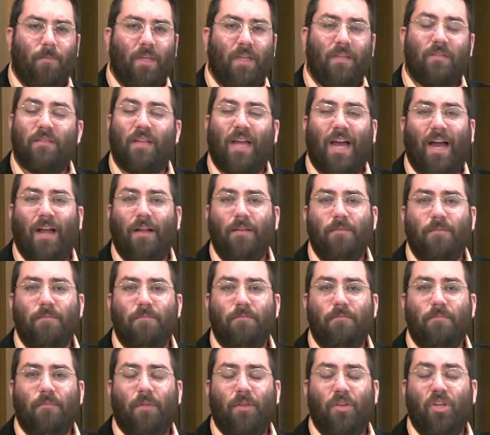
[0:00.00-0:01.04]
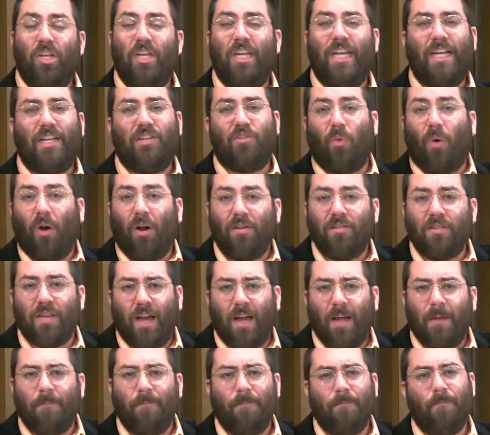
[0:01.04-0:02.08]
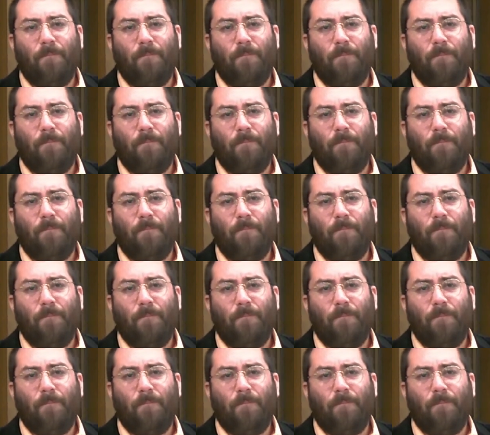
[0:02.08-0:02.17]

is not unique to our time.